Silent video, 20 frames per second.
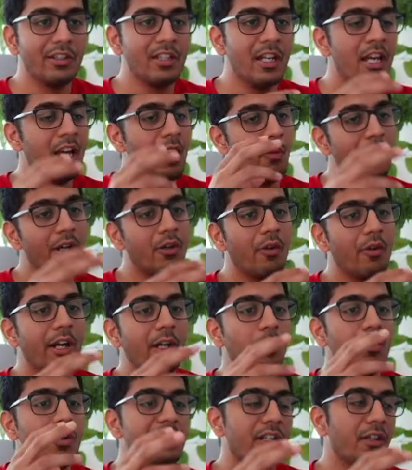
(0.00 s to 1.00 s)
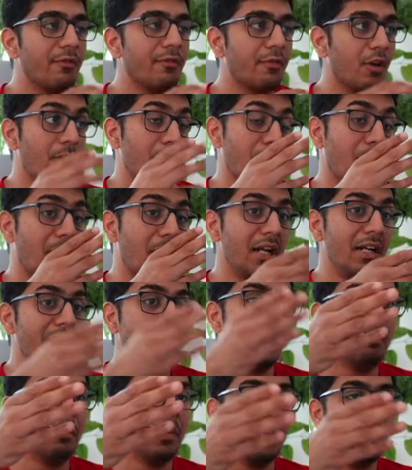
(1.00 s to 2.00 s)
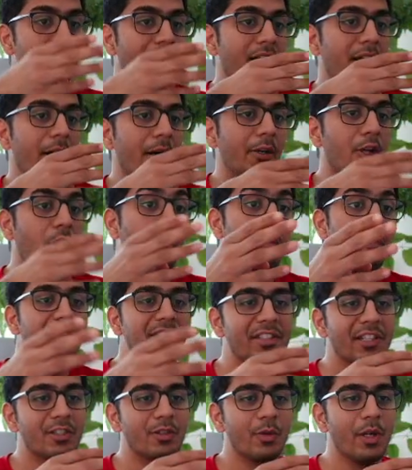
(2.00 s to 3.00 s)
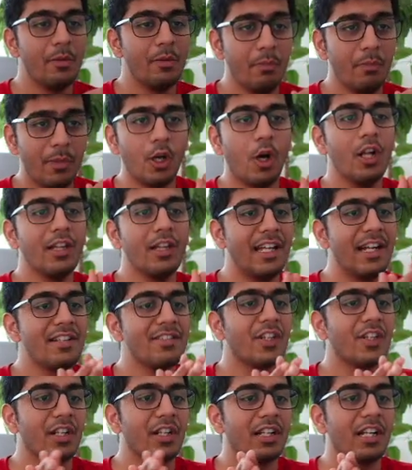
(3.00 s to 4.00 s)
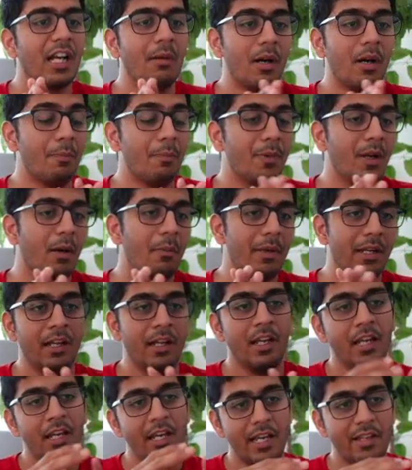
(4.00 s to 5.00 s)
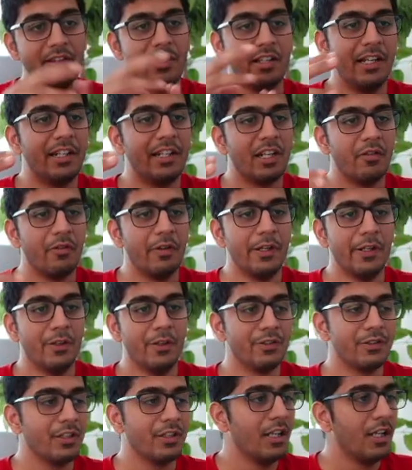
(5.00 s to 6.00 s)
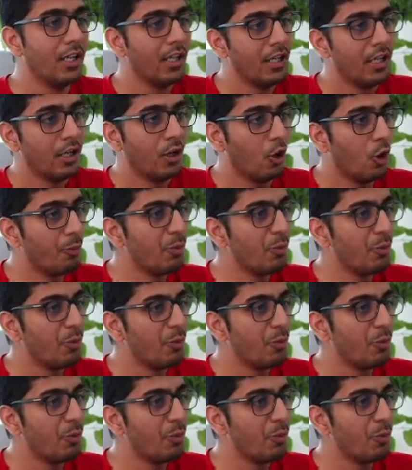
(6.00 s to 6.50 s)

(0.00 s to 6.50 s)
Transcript: we'll try to listen from multiple uh, topics as well. But all that is gonna come upcoming in the later videos. Hope you